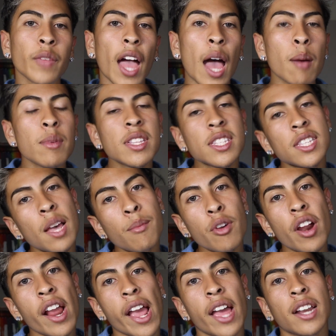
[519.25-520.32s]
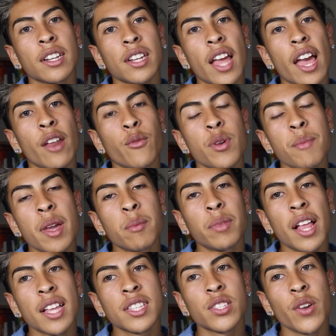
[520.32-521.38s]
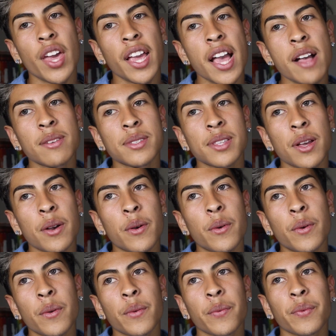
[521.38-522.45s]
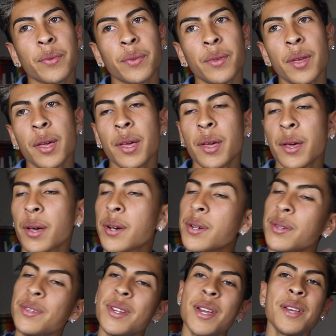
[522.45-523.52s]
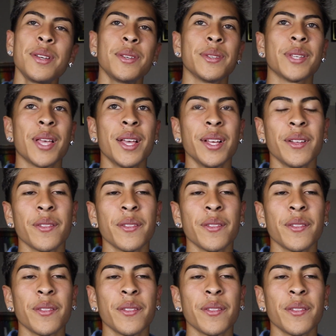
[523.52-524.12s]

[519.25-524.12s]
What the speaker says: I'm in summer again and we made plans to hang out, so who knows?